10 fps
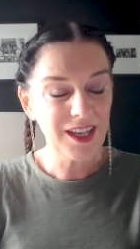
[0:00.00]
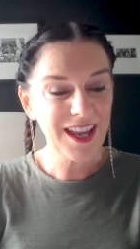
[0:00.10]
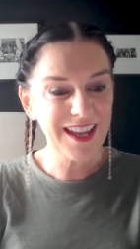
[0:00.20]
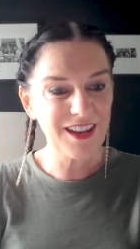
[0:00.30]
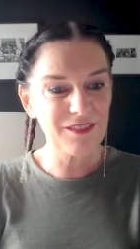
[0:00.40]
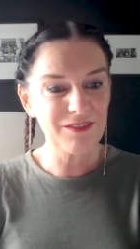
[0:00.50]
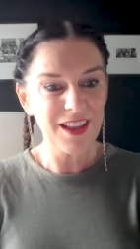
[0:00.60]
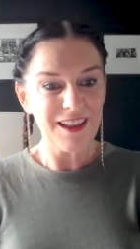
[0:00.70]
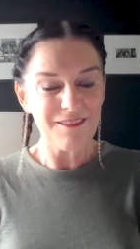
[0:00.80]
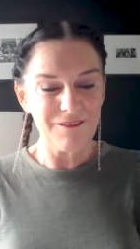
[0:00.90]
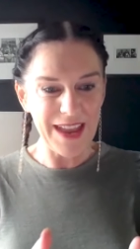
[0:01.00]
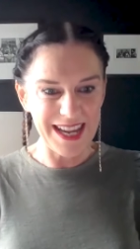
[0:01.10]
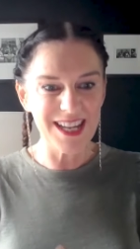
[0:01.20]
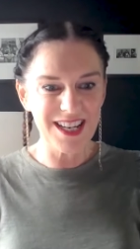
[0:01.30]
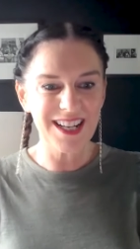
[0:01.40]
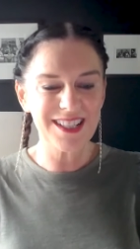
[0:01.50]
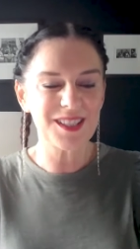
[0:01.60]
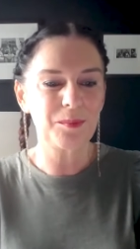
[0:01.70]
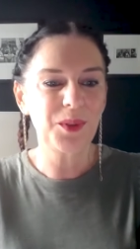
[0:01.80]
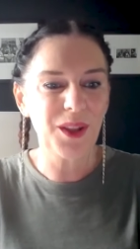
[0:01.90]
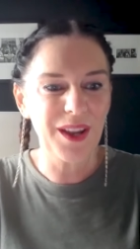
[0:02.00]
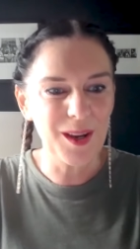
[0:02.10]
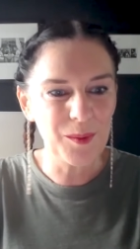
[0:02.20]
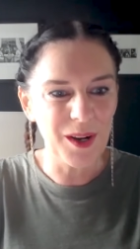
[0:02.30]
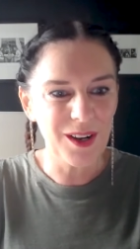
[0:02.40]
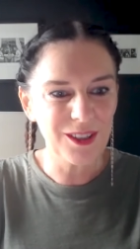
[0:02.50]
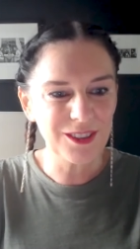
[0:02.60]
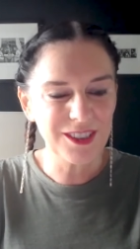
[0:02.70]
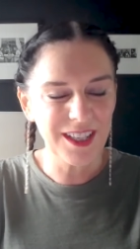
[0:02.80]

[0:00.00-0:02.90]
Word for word: kind of vendor supplier world